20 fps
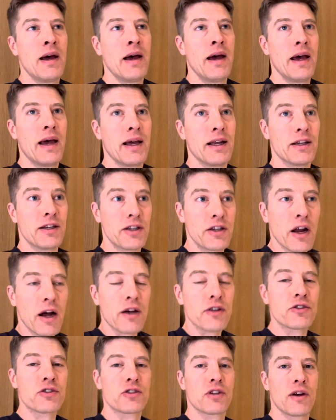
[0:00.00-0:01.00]
It
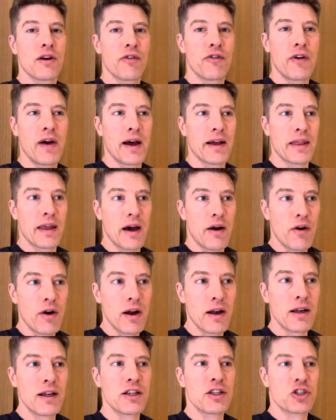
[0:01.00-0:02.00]
does affect, there
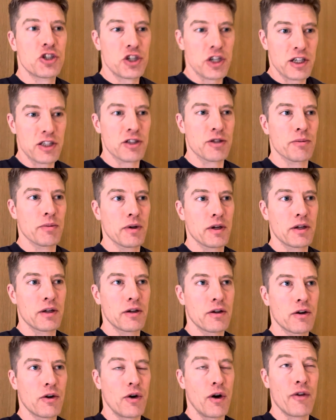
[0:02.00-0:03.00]
are legitimate,
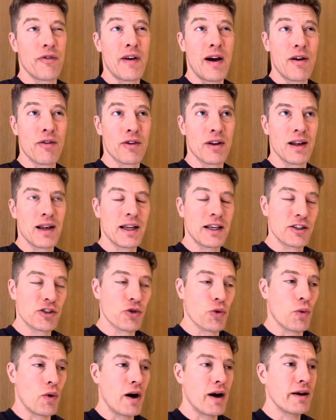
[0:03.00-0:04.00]
or I found at
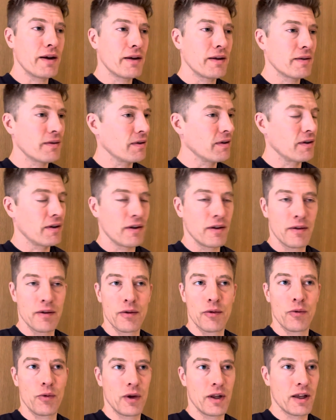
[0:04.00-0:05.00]
least one
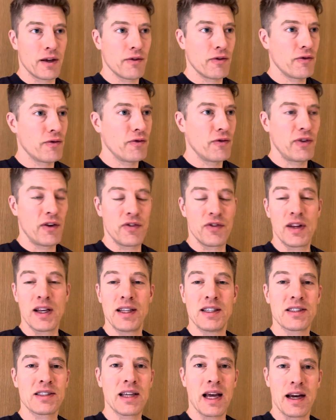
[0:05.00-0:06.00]
with a
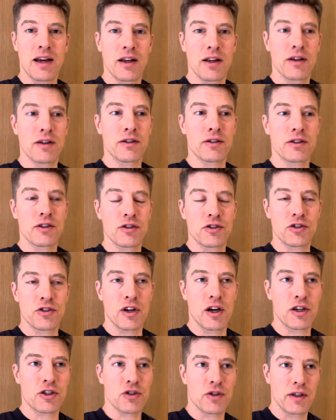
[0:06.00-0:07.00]
15-second
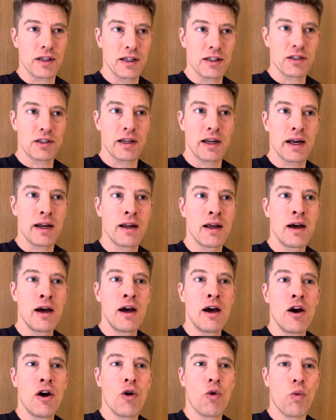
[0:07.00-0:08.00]
search on the internet,
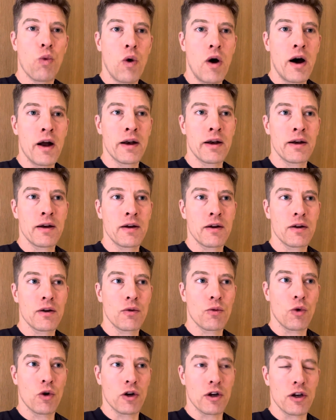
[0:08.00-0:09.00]
one
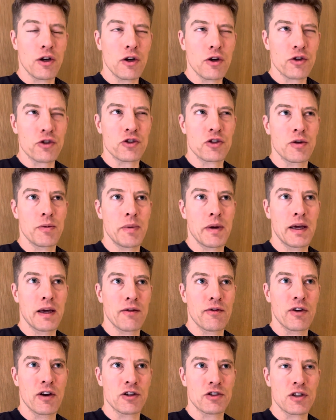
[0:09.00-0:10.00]
what looks to be
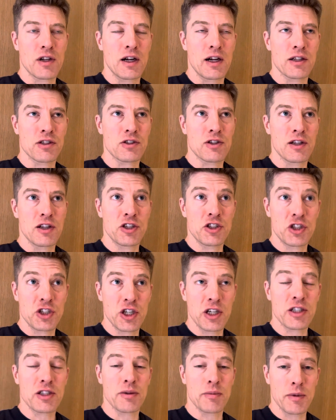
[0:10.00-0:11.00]
at first glance
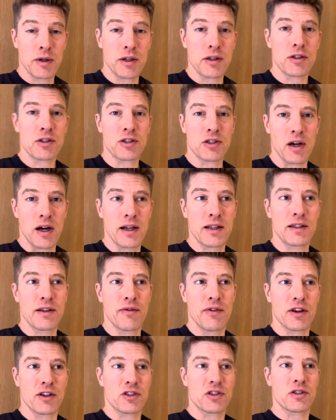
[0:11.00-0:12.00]
legitimate
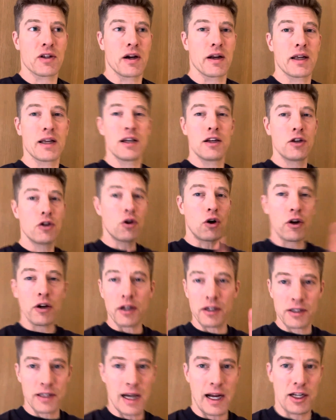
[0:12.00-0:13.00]
scientific study not
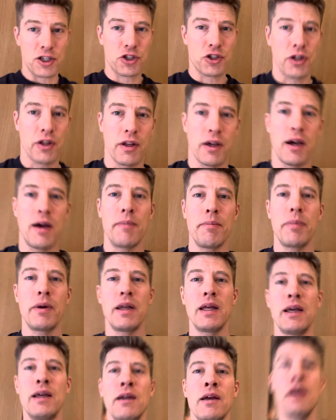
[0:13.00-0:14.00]
attached to the company